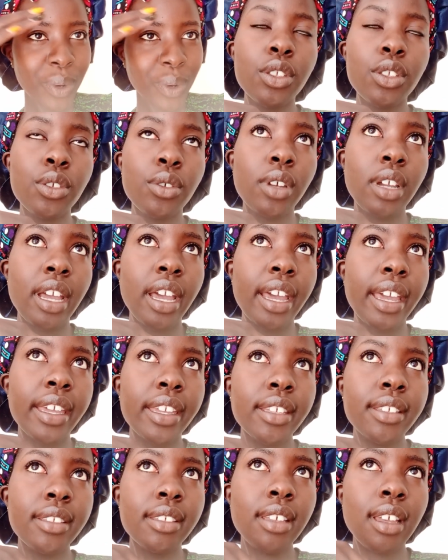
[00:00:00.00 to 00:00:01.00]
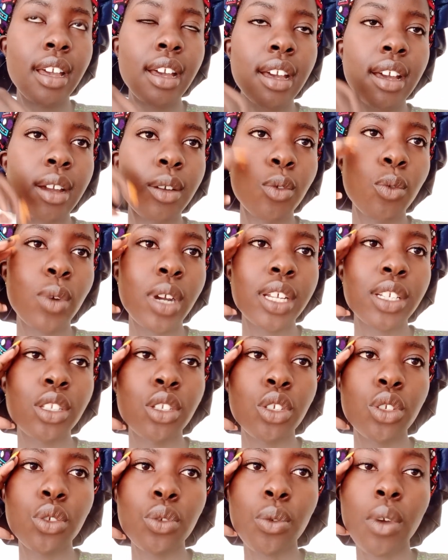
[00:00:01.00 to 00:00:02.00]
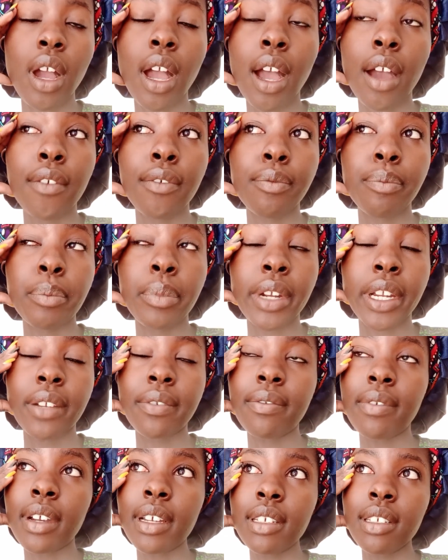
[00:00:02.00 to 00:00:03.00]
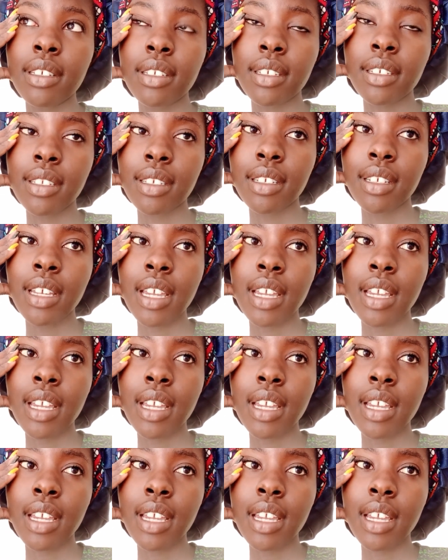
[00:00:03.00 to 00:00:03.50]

so guys i want to have breakfast